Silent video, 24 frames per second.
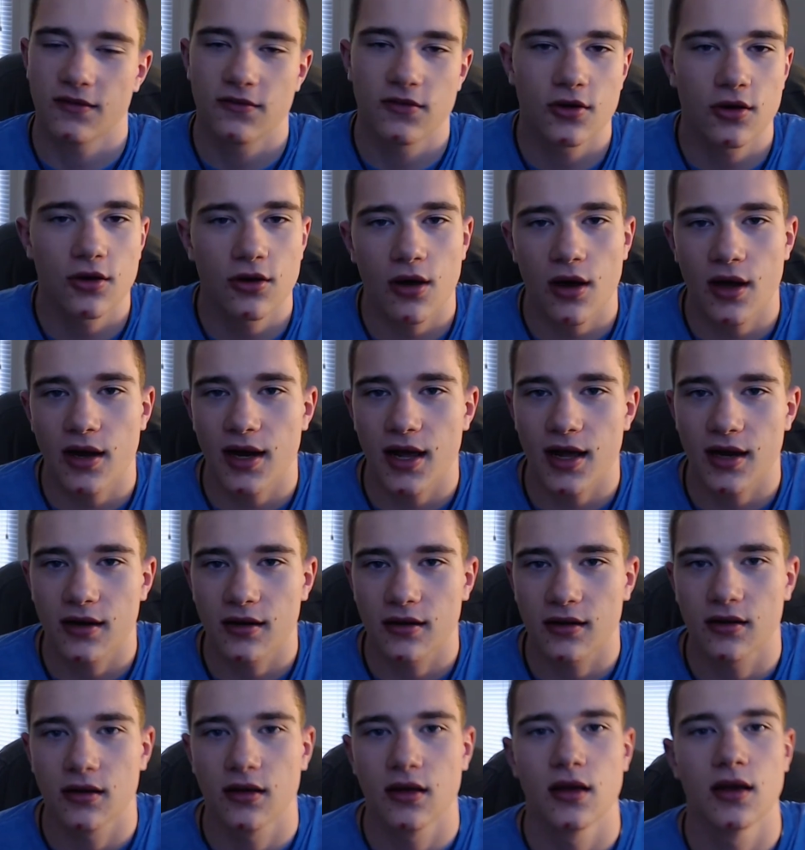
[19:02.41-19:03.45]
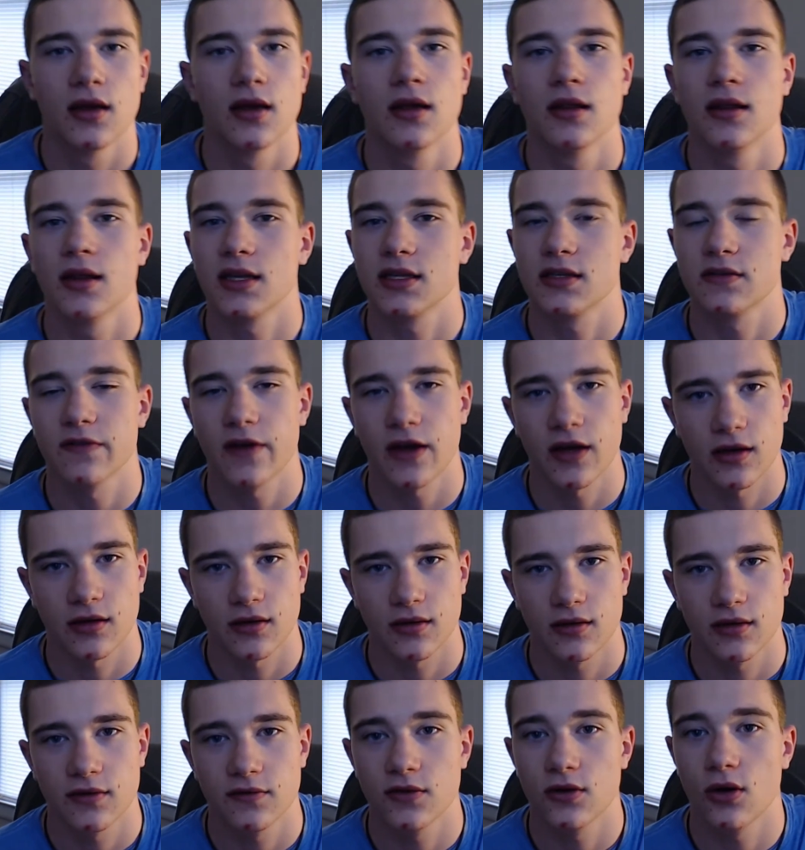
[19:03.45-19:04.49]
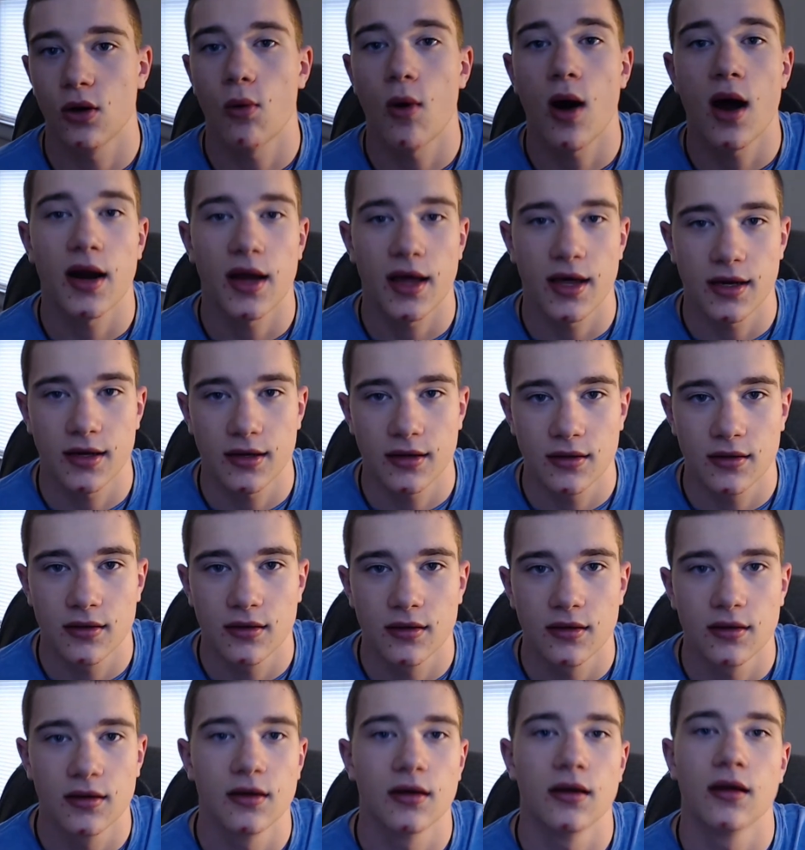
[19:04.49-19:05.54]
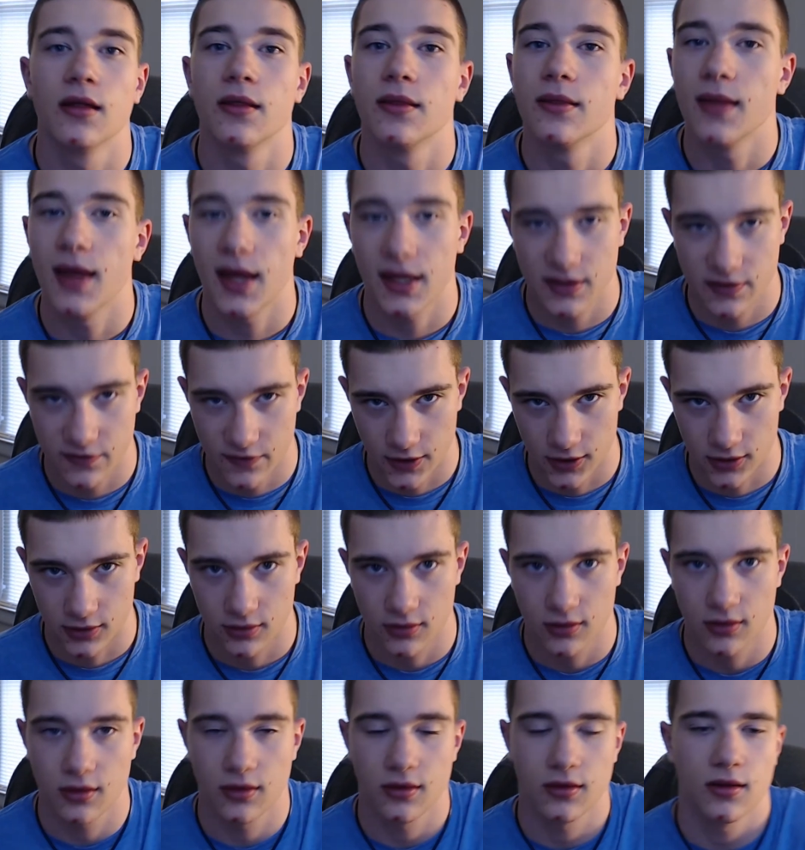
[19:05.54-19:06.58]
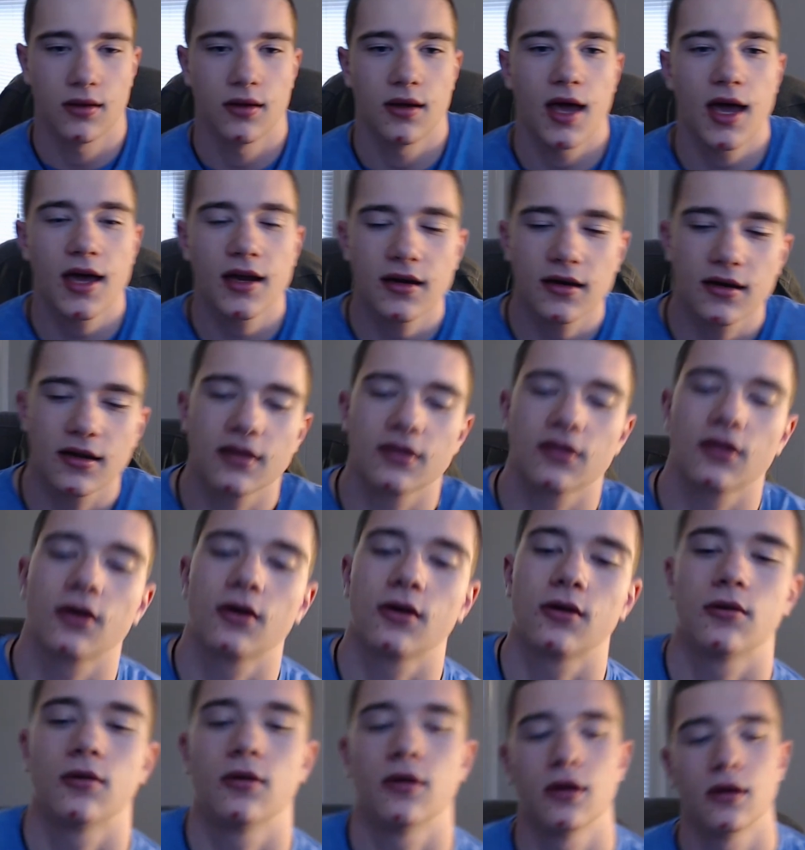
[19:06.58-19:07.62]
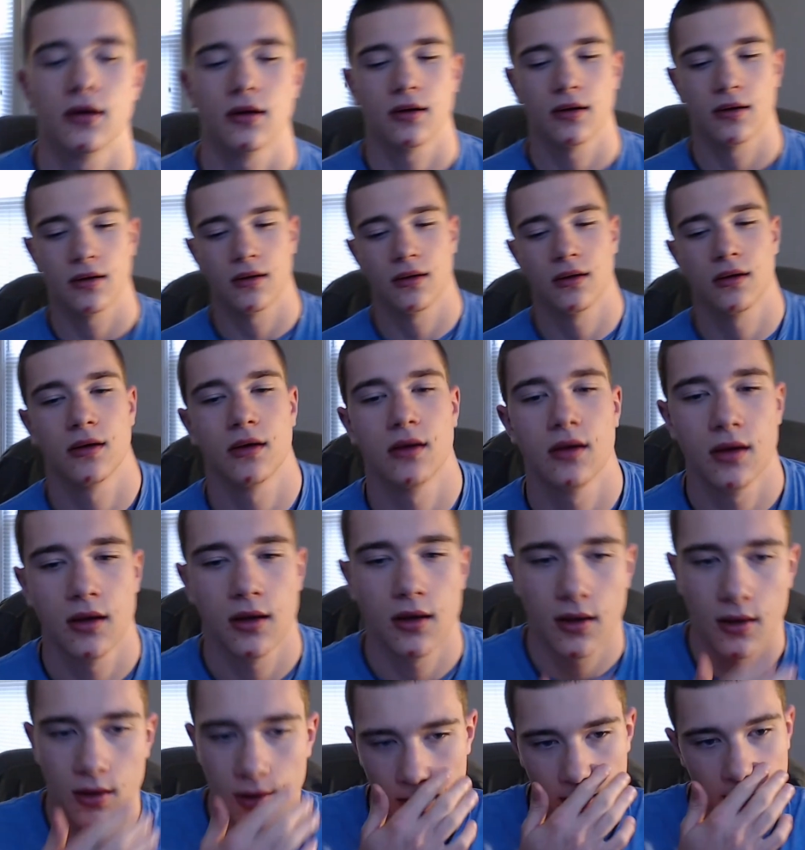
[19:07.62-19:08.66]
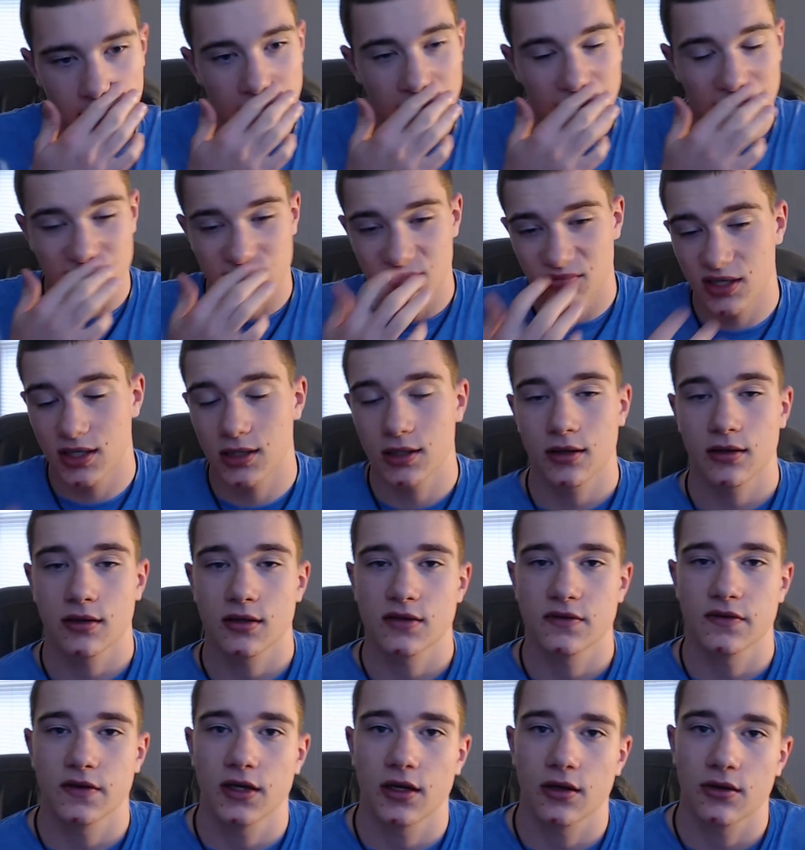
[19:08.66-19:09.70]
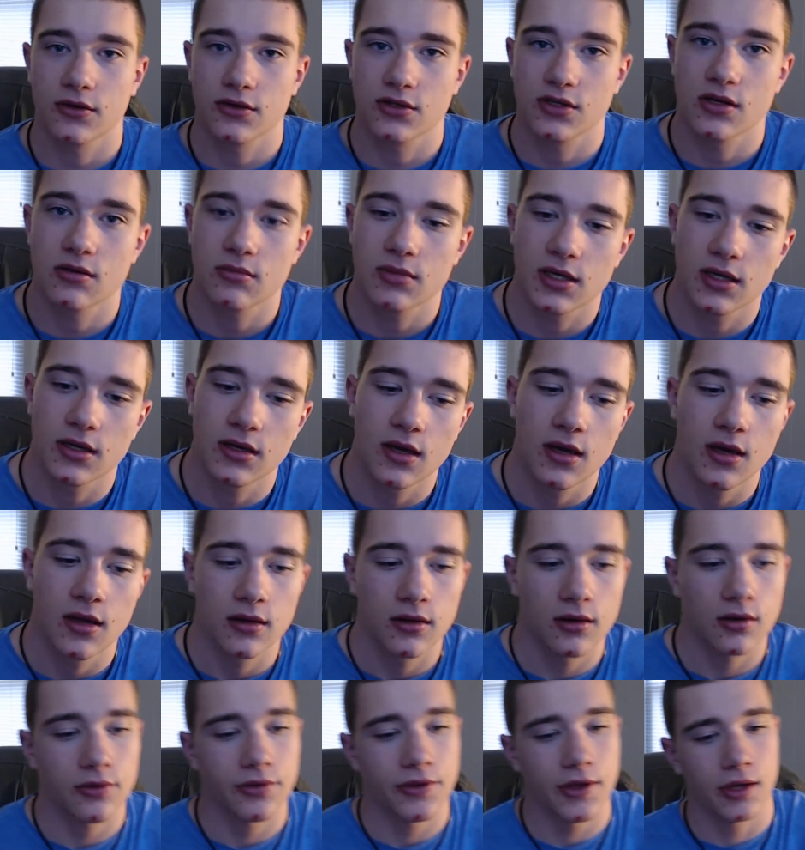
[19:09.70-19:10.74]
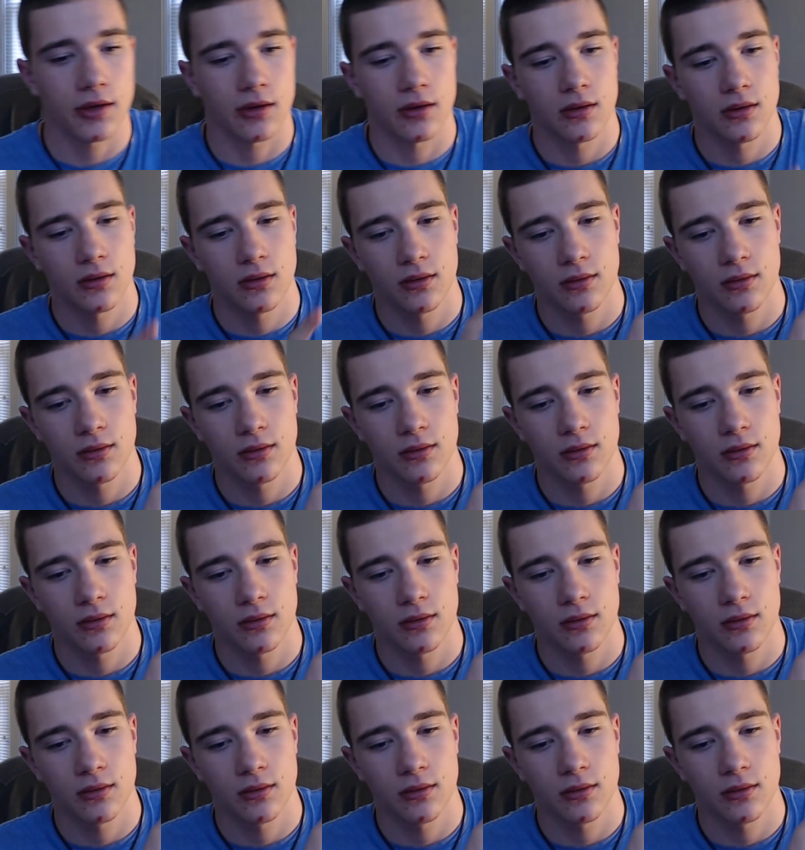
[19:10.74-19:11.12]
If you don't know how to edit, that's fine. If you don't want to edit, that's fine. Editing, though, at the beginning of this video, there's going to be a little thing.